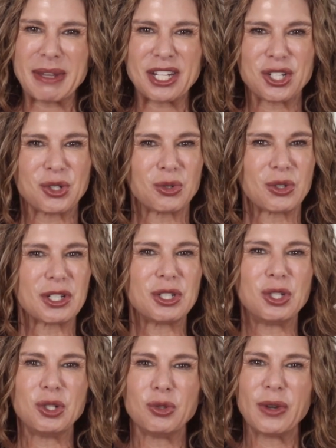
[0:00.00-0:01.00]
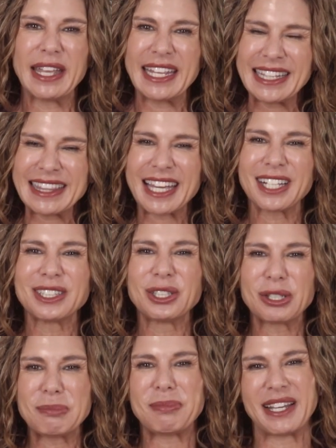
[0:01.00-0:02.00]
make sure to hit that
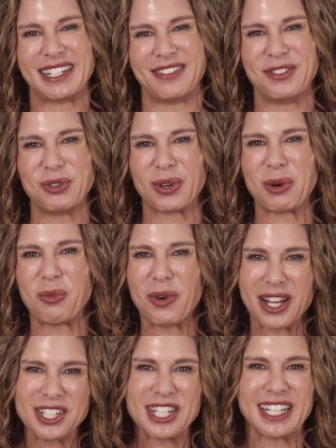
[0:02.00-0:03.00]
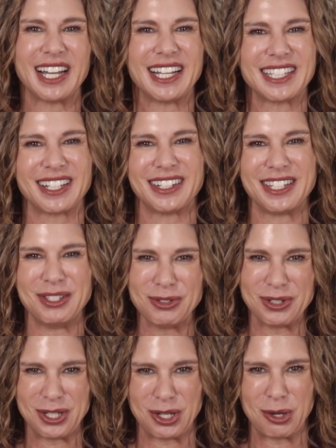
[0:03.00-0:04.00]
alert button if you are watching us on
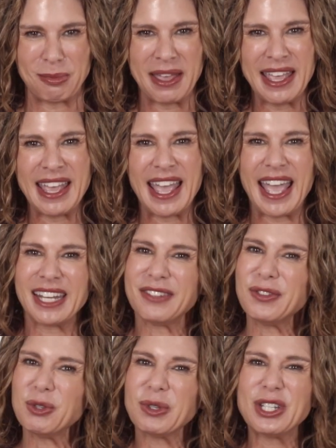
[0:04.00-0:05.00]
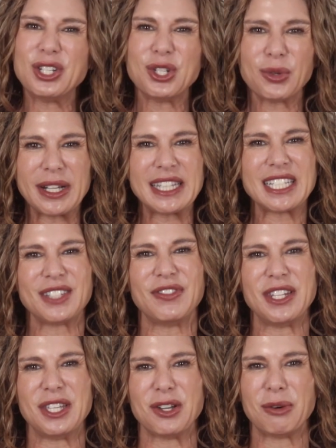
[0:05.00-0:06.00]
YouTube. And if you enjoy this
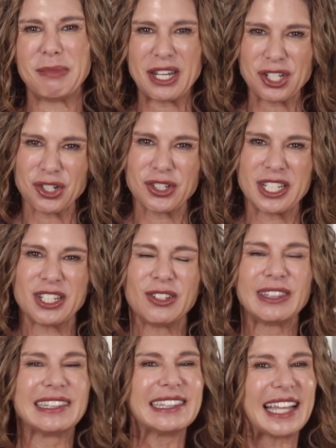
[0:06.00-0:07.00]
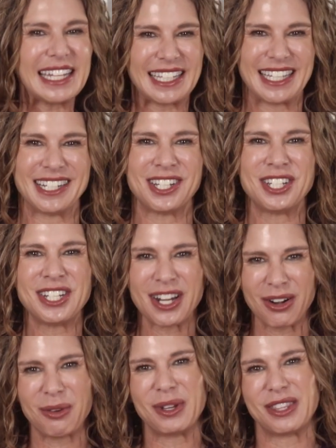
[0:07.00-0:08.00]
video, make sure to like it,
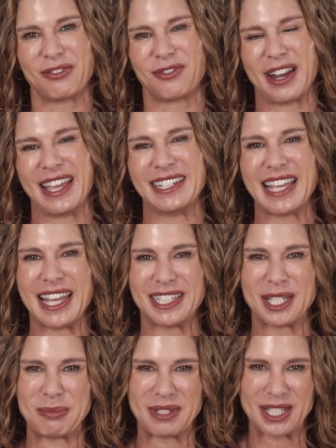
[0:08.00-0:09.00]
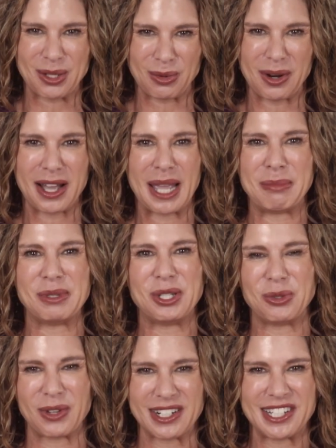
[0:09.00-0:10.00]
share it with a friend, and subscribe
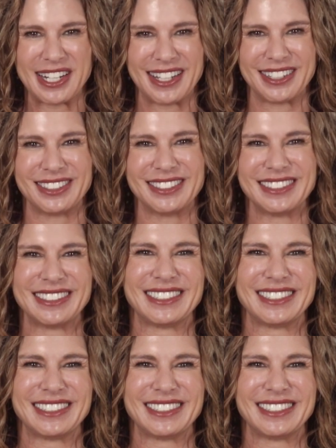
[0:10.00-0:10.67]
to our channel.